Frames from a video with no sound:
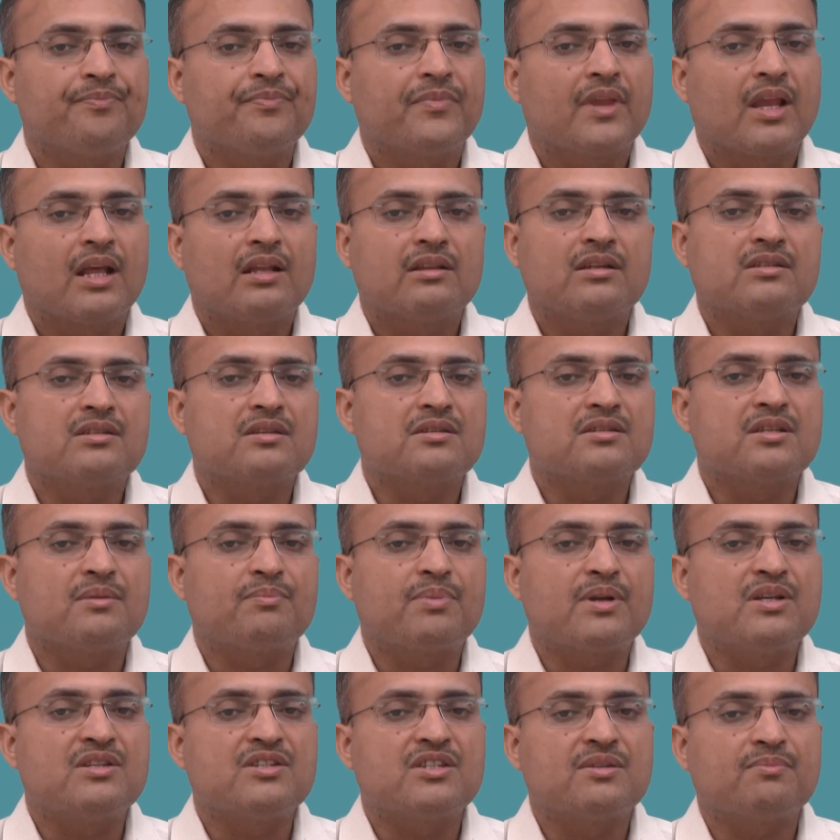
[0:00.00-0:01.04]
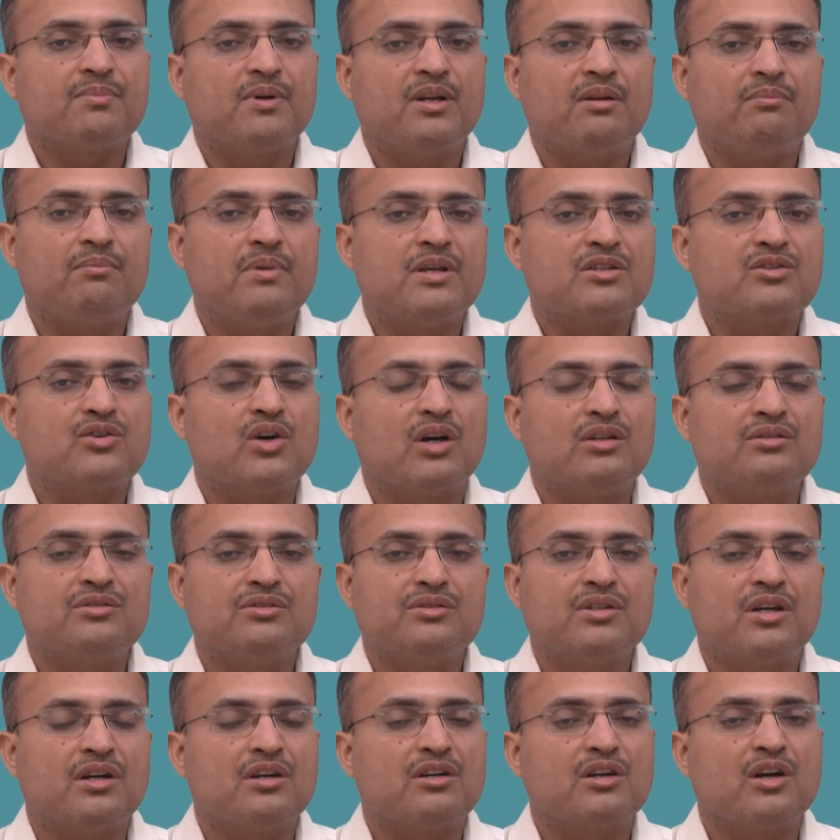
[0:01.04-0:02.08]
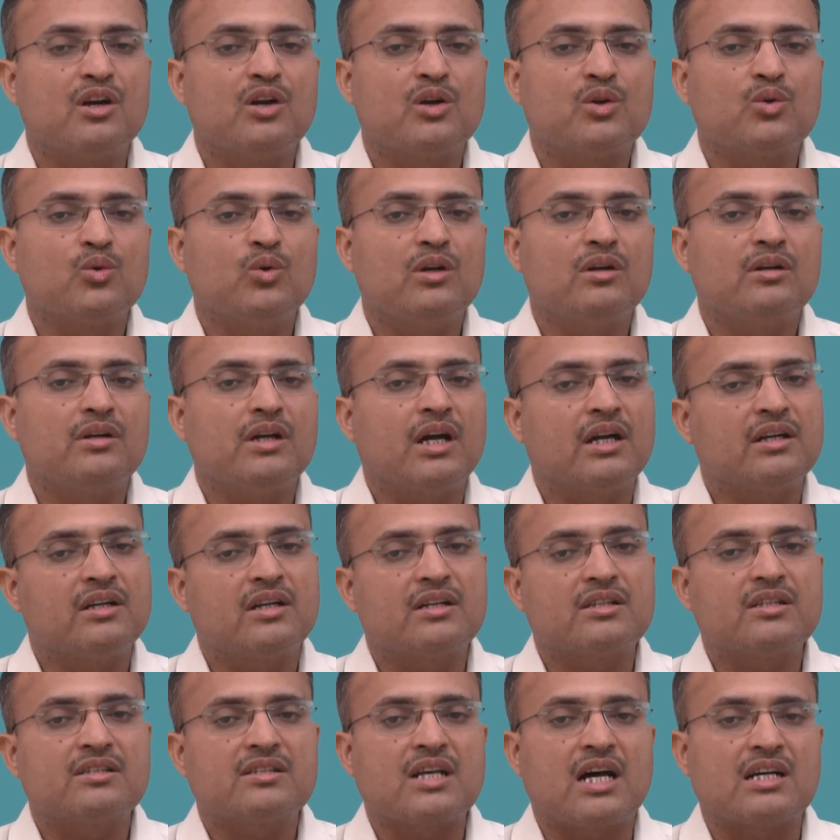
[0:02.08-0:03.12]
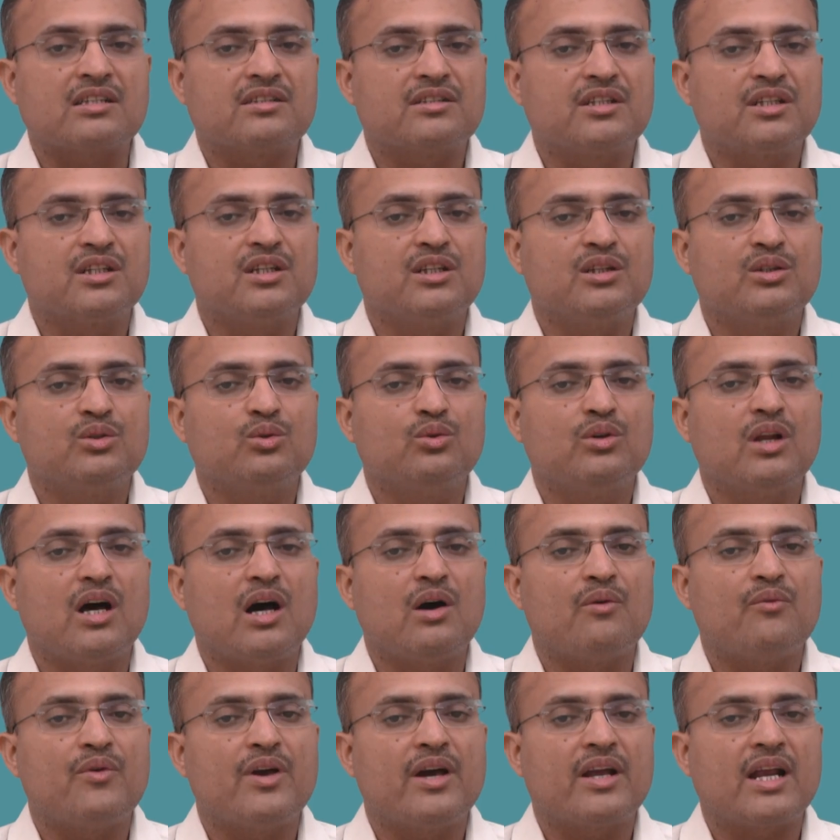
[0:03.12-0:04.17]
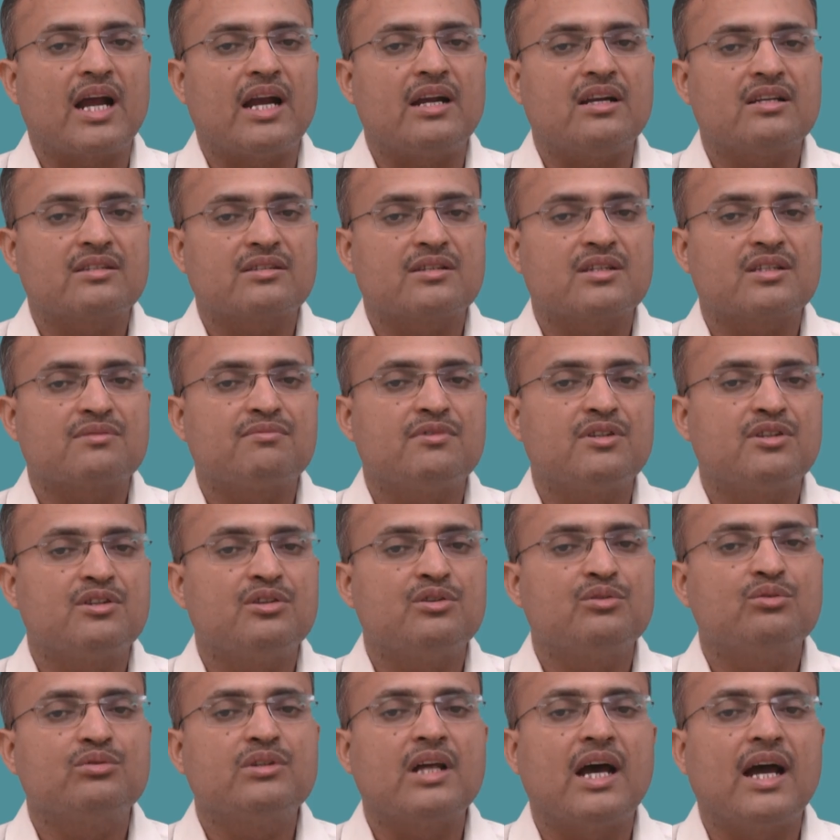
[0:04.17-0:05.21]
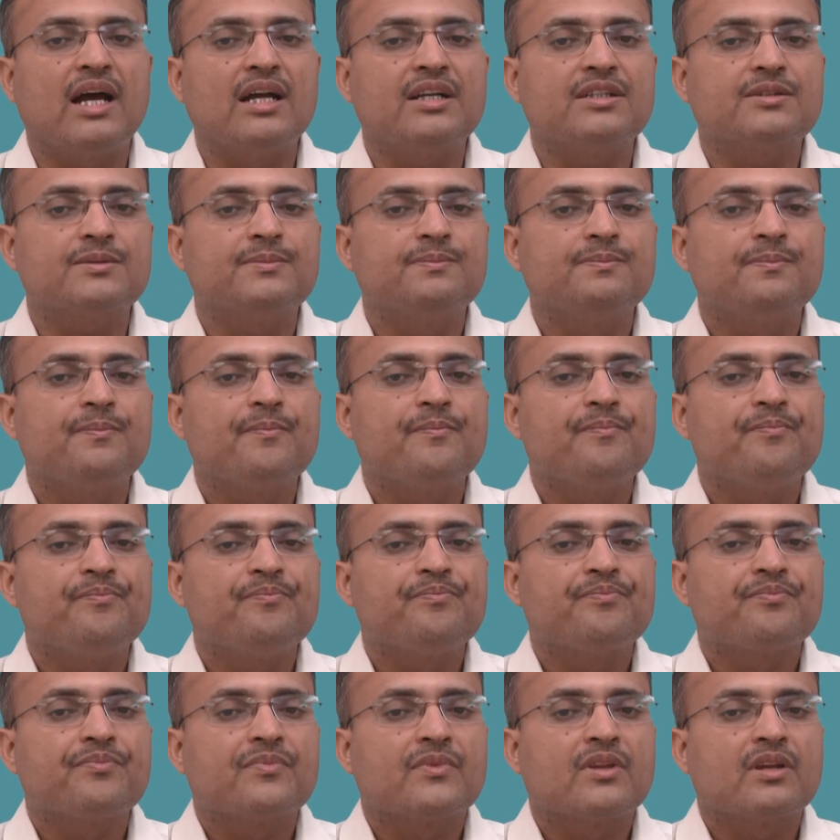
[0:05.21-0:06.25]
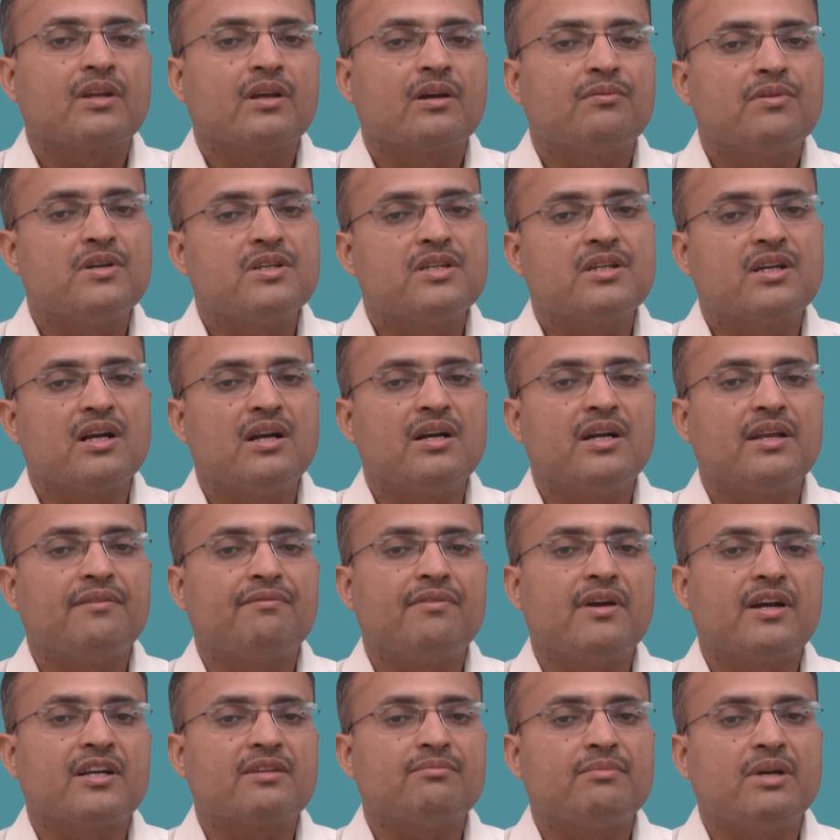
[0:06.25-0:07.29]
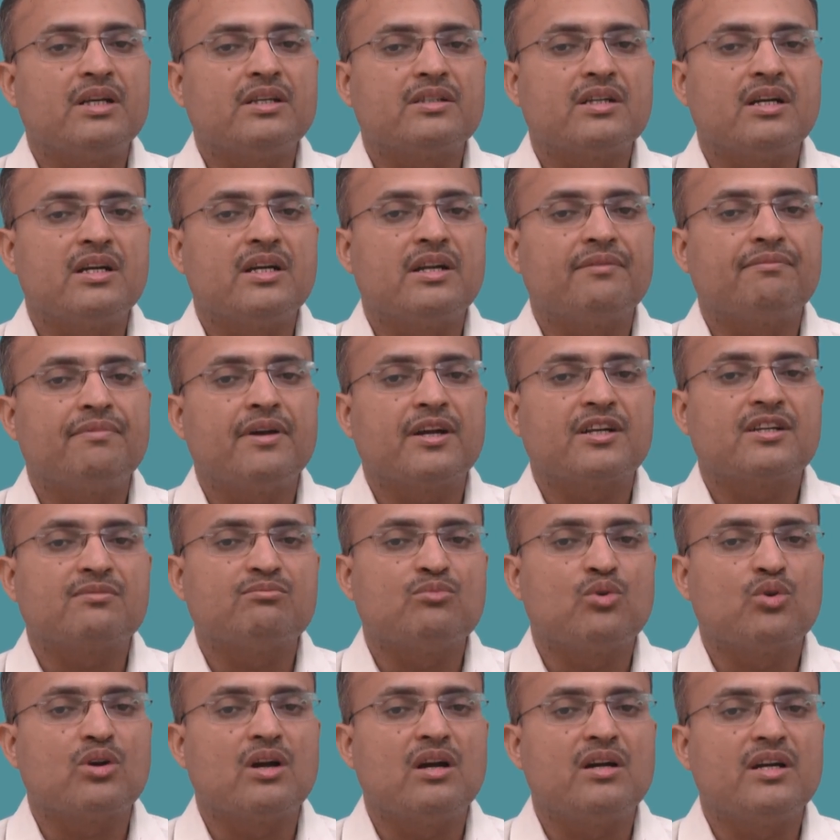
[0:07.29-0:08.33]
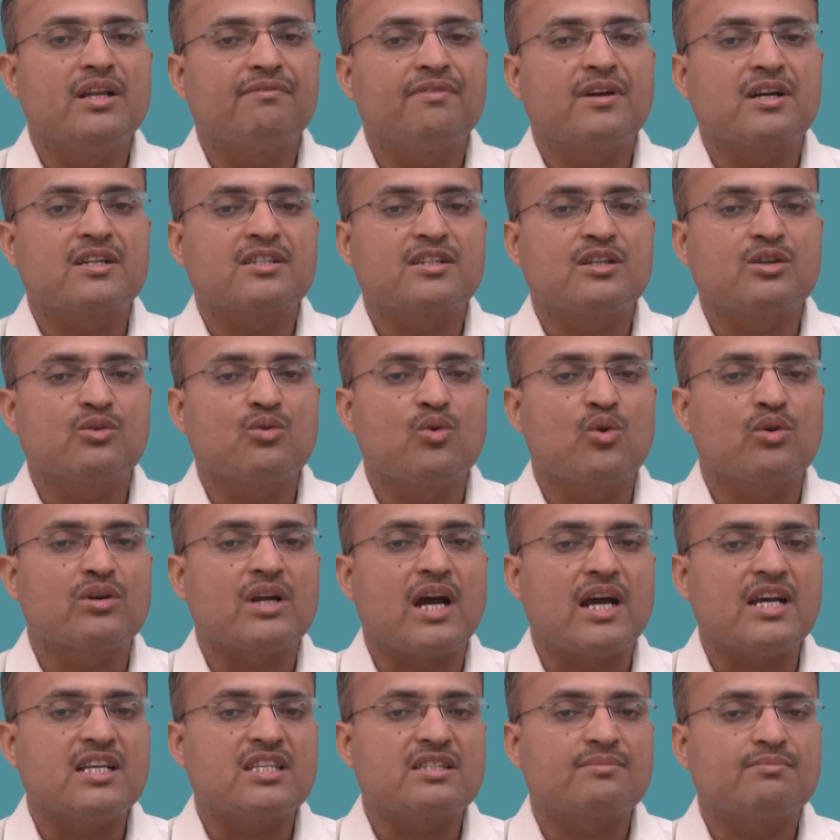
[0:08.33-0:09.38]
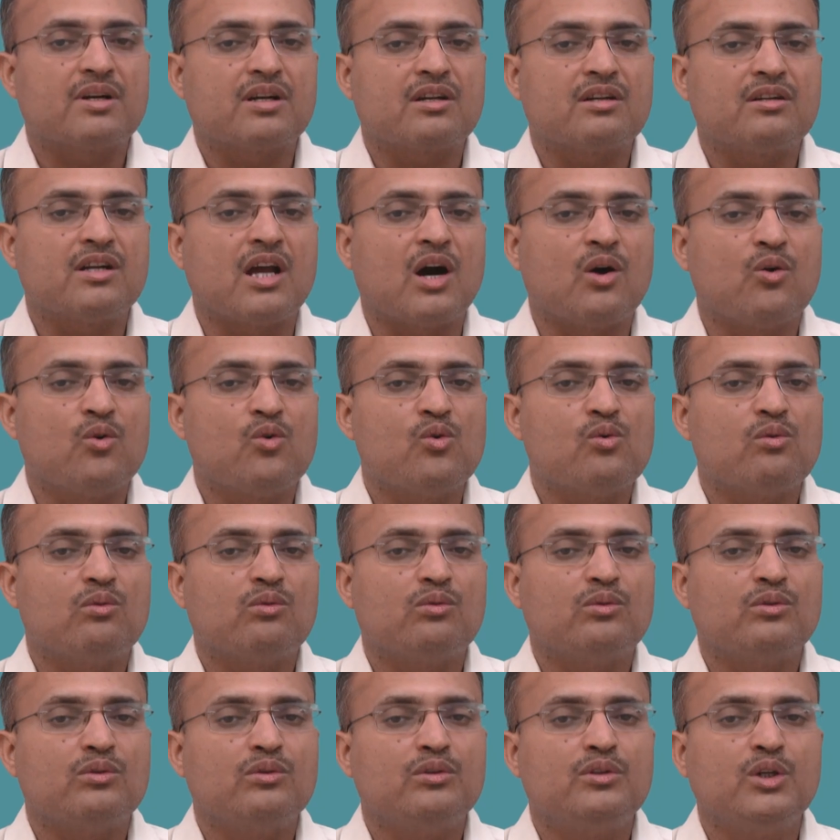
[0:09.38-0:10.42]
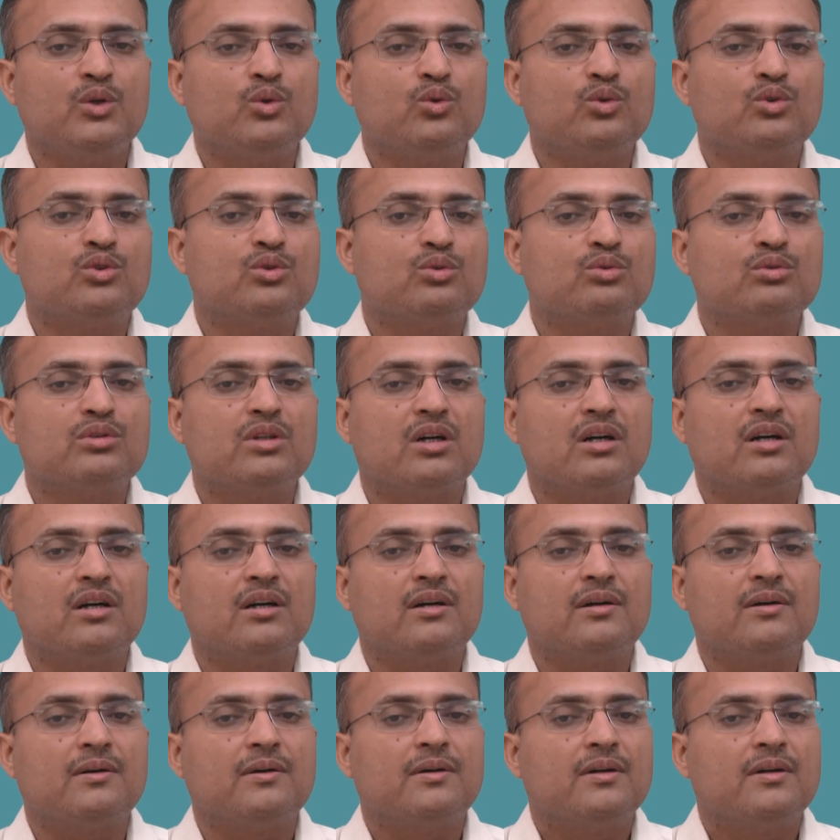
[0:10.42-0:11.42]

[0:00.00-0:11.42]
This is the principle based on general rule under the Shastric Hindu law, where I discuss with you that physical defect, mental defect, moral defects recognized, but now due to the